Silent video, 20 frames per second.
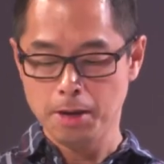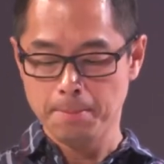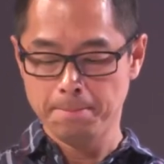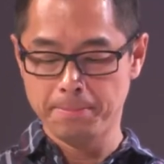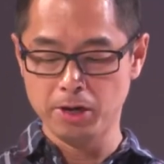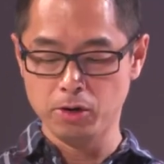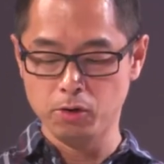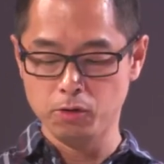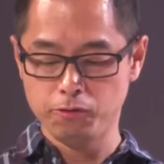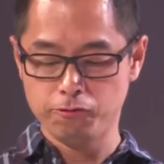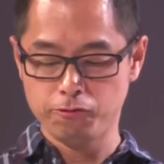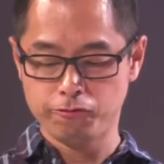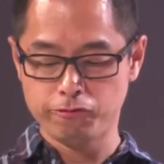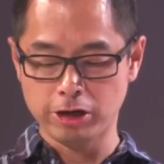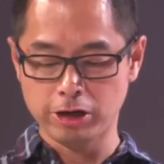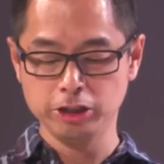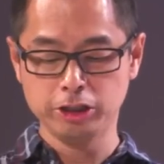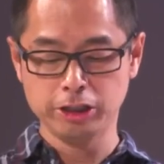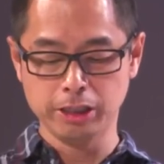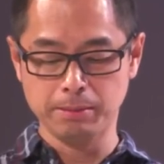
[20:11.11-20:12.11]
build
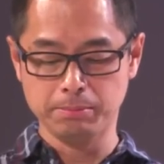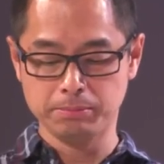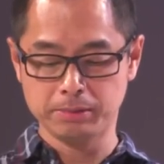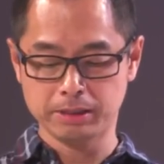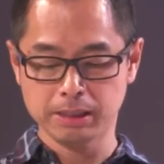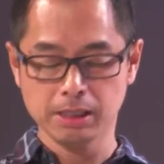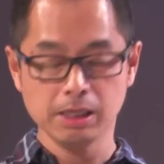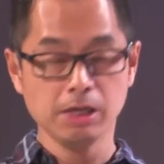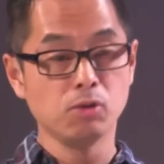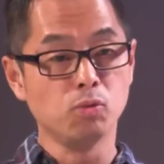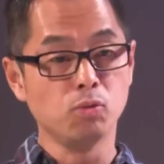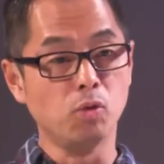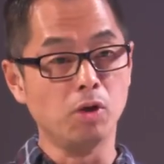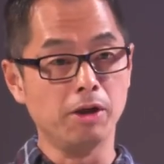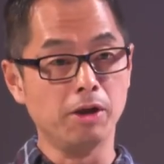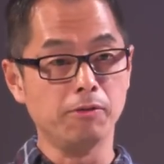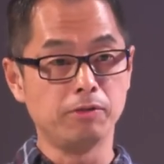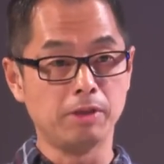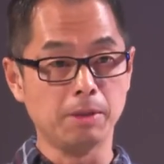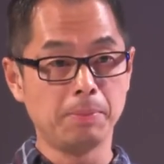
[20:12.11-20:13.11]
friendships
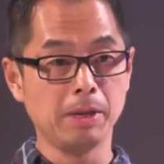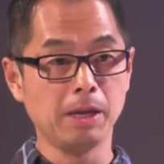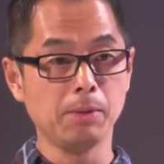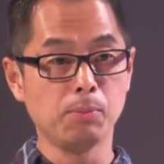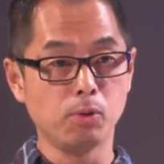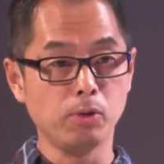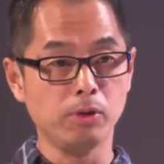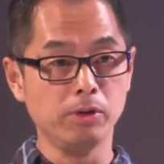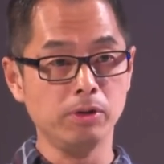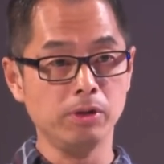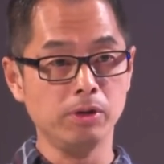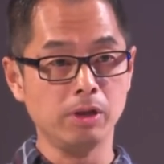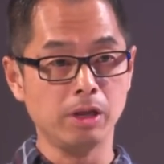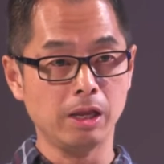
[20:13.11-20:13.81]
with the people in,